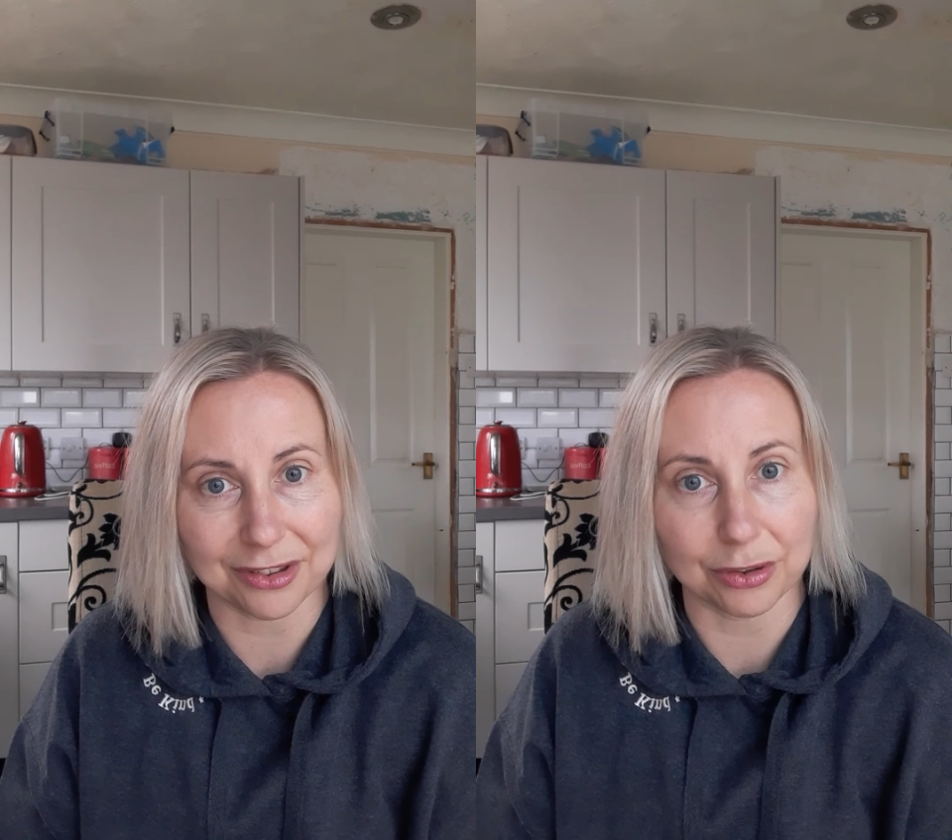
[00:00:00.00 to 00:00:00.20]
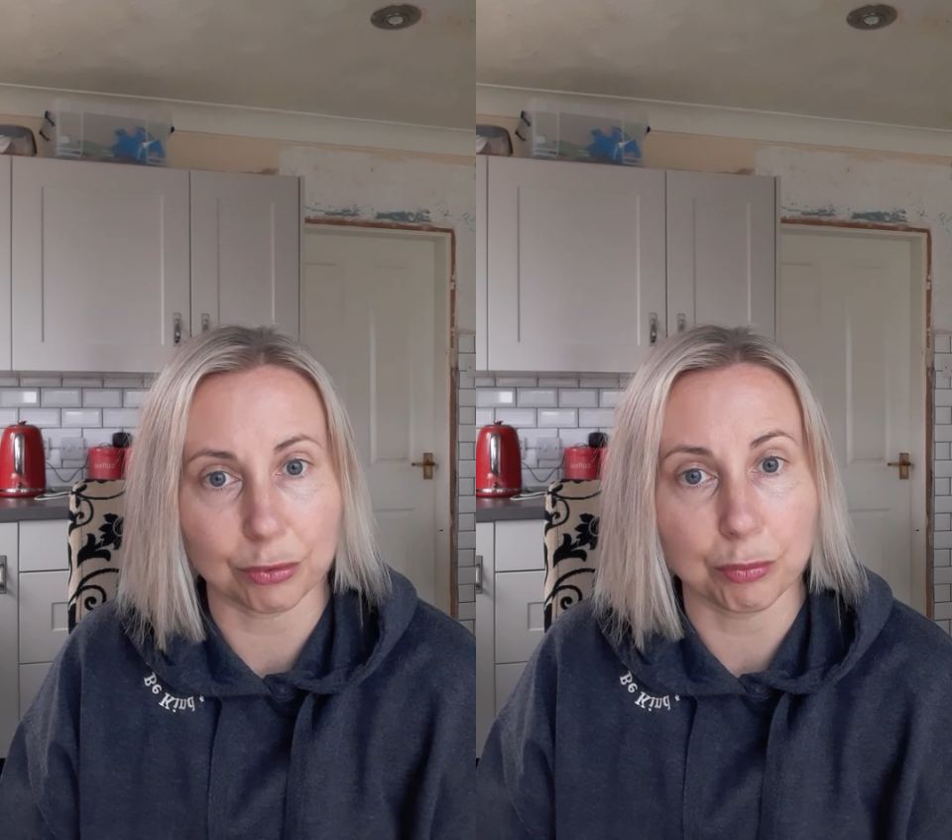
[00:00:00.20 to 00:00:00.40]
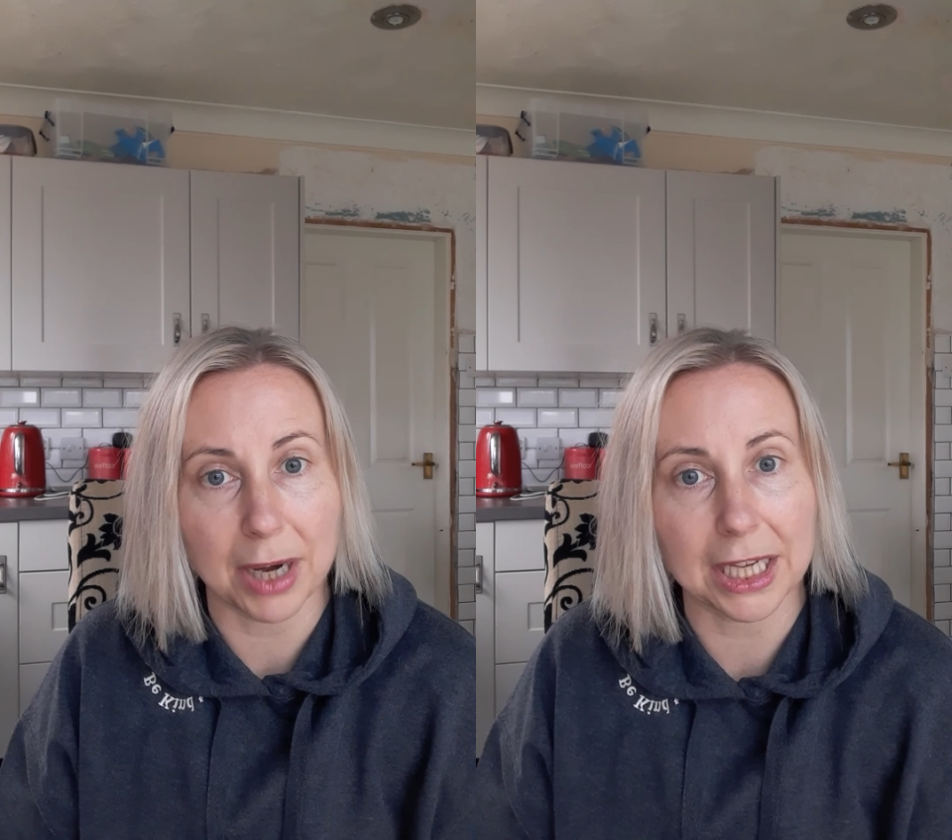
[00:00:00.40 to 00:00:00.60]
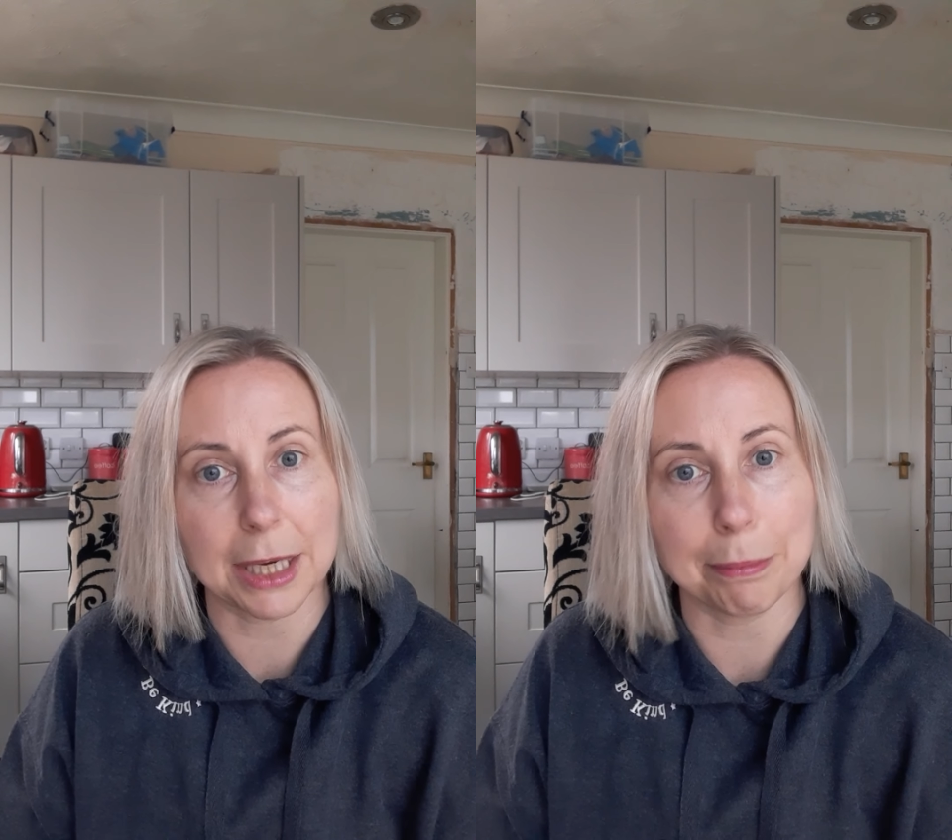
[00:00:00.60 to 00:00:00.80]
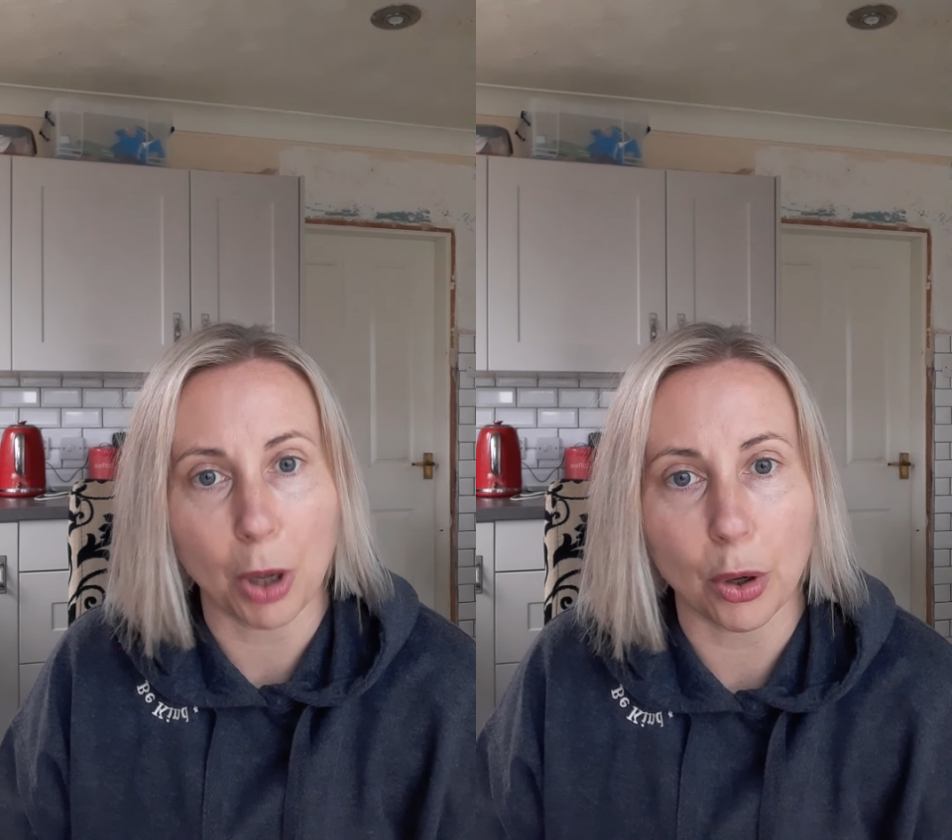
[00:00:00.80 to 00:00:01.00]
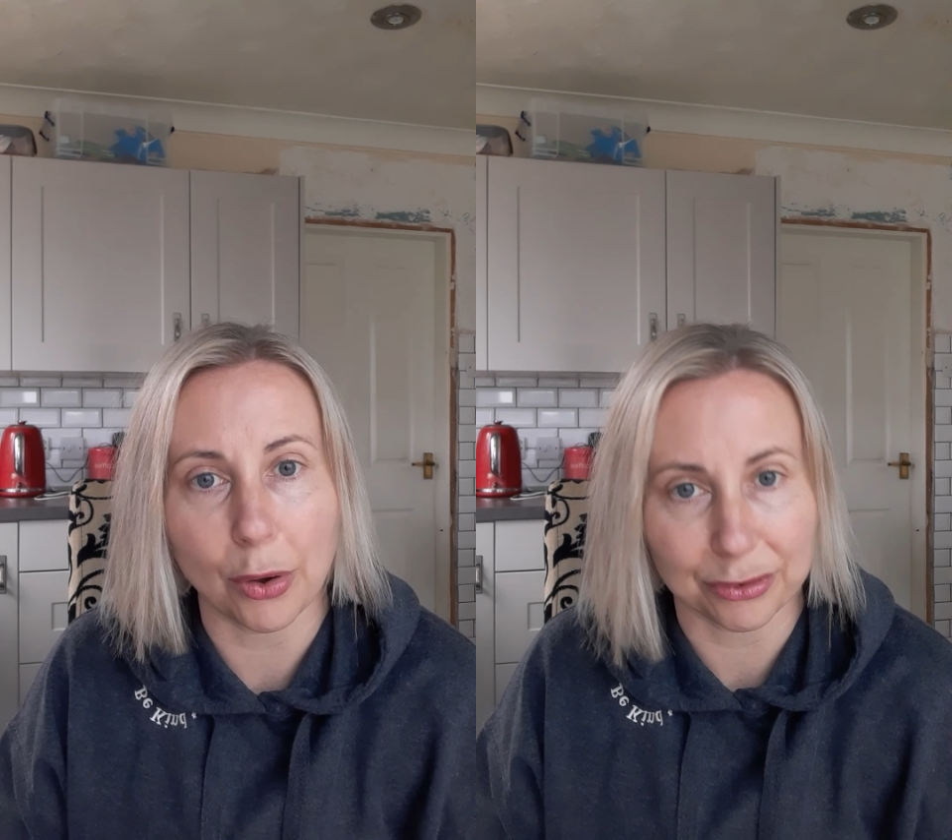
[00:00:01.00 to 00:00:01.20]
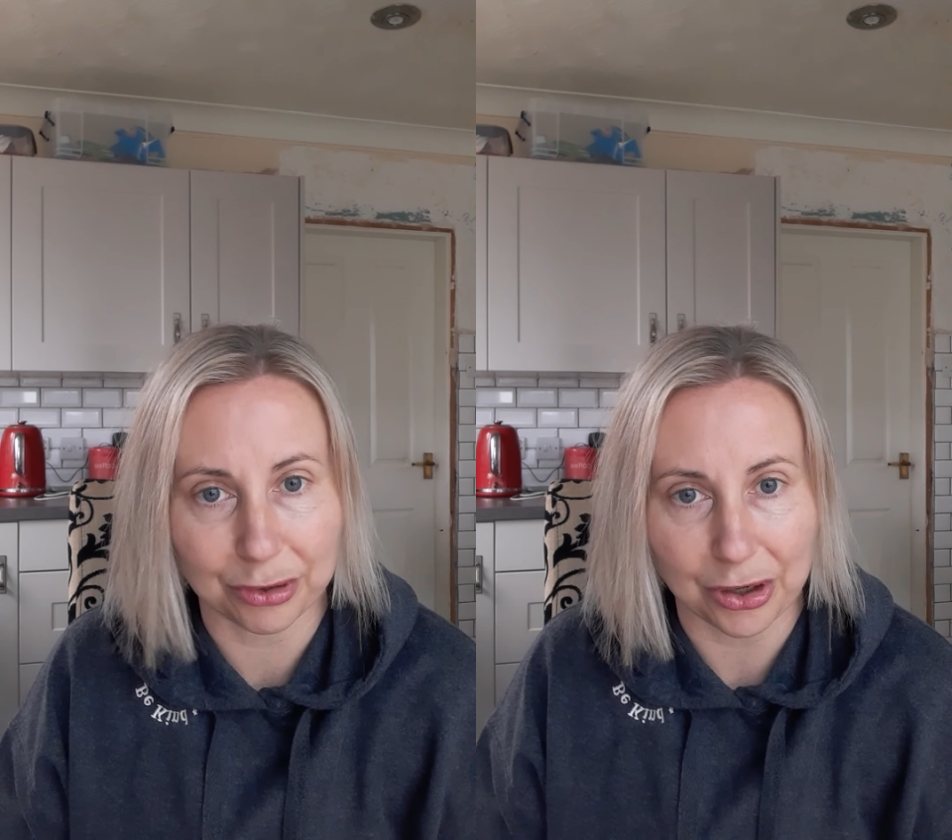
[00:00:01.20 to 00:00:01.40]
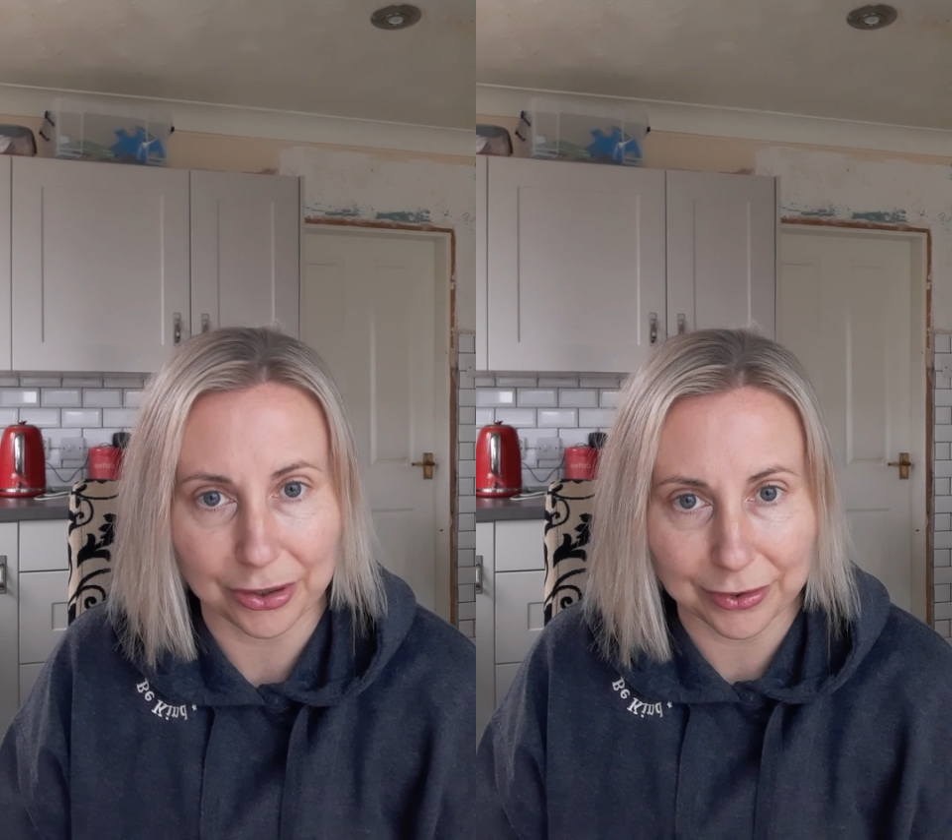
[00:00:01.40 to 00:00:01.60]
So it's really
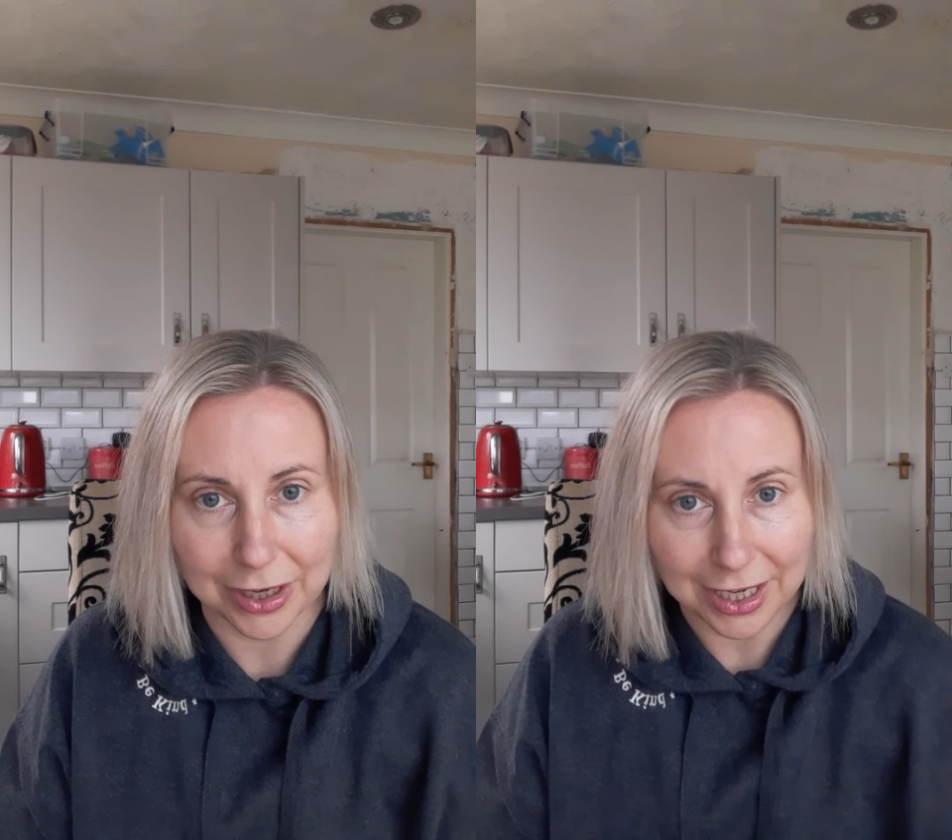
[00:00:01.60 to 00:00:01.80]
important